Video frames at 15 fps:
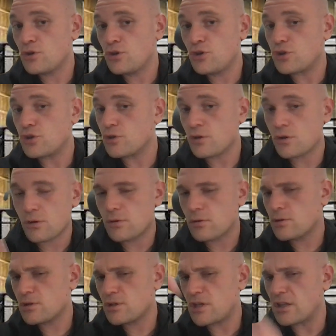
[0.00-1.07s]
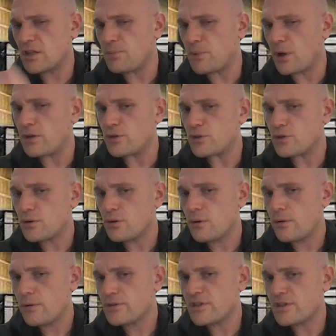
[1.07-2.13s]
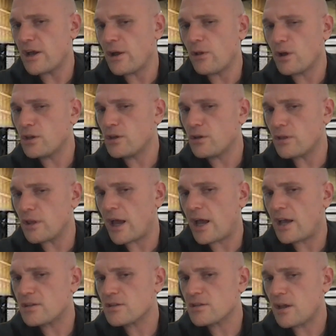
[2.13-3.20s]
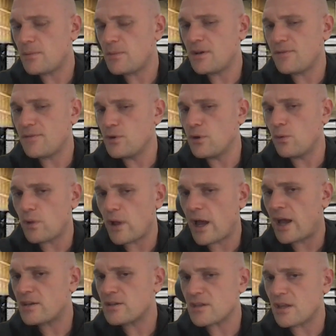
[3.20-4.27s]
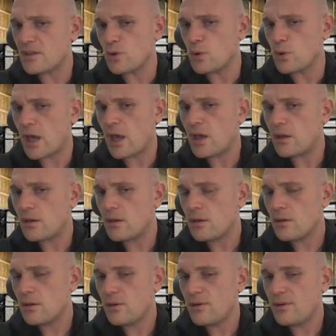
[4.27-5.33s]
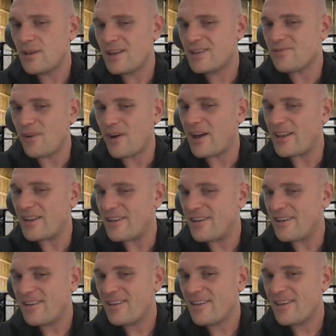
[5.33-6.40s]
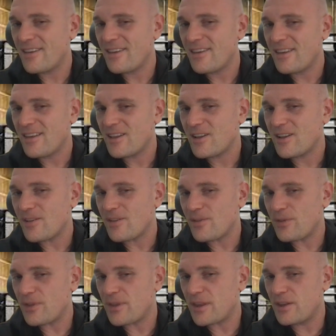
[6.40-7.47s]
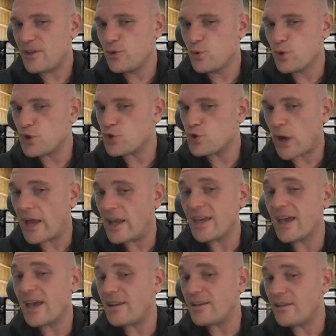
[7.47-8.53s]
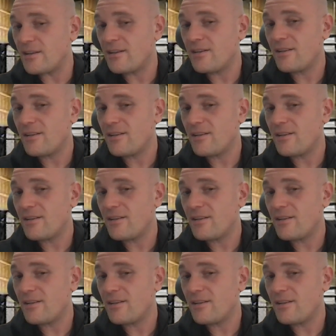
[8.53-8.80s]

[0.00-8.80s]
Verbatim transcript: Just take the plunge. See how long you can last. I mean, if you don't last, it's okay. It's fine. You can try it again.